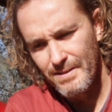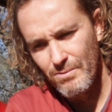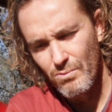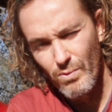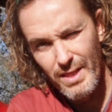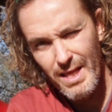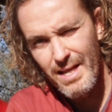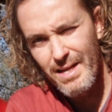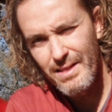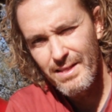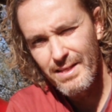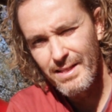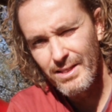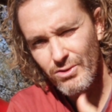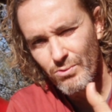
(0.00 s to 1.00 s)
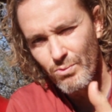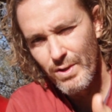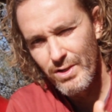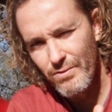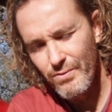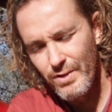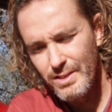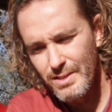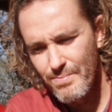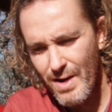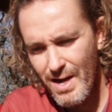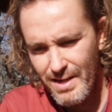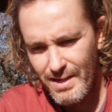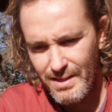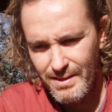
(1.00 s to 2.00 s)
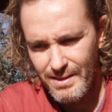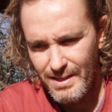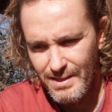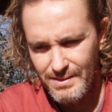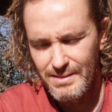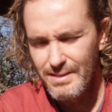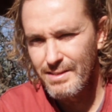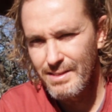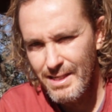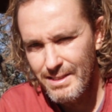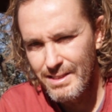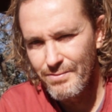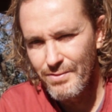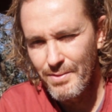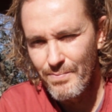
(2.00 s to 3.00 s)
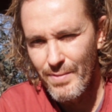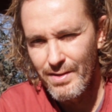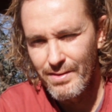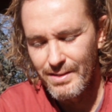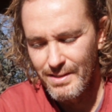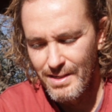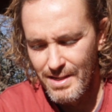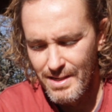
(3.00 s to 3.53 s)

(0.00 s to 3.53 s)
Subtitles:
with anything that when you fix a bike, and it's a scientific method,